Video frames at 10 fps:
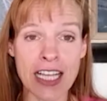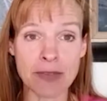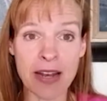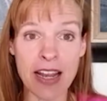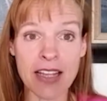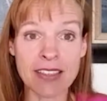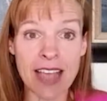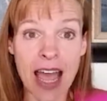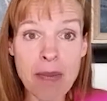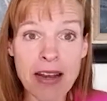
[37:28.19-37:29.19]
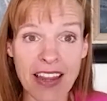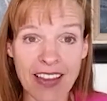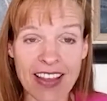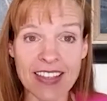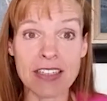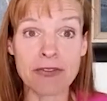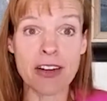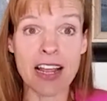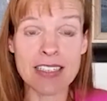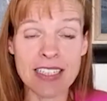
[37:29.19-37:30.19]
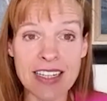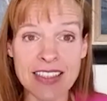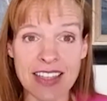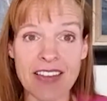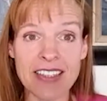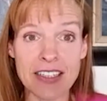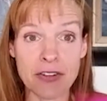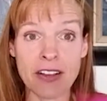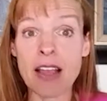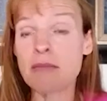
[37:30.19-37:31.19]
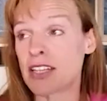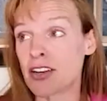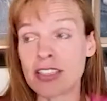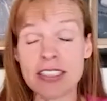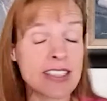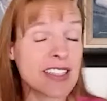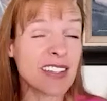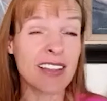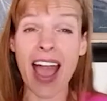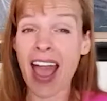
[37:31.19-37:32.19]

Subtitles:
has been examining these different ideas and these different claims that are still